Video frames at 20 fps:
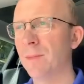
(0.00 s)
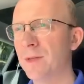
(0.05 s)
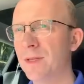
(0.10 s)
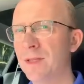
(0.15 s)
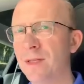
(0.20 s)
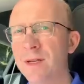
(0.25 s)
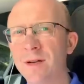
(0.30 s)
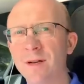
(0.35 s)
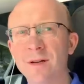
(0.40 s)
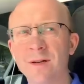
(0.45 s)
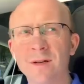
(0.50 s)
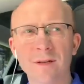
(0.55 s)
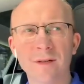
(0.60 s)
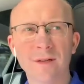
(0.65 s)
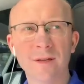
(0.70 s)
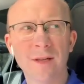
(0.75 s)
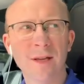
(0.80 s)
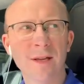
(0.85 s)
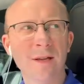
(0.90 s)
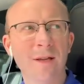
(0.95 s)
happens here.
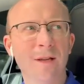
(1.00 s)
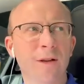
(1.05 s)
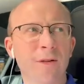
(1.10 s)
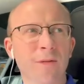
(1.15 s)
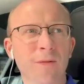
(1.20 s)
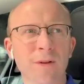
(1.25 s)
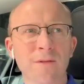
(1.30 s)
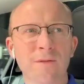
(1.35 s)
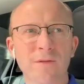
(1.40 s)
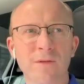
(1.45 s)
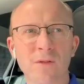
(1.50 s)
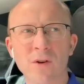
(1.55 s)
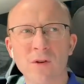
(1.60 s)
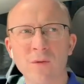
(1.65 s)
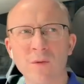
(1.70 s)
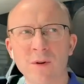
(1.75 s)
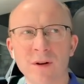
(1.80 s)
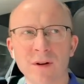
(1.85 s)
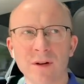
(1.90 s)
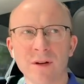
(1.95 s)
Okay, going
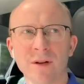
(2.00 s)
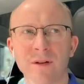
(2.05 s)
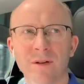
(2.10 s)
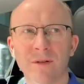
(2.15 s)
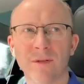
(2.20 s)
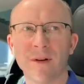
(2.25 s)
forward,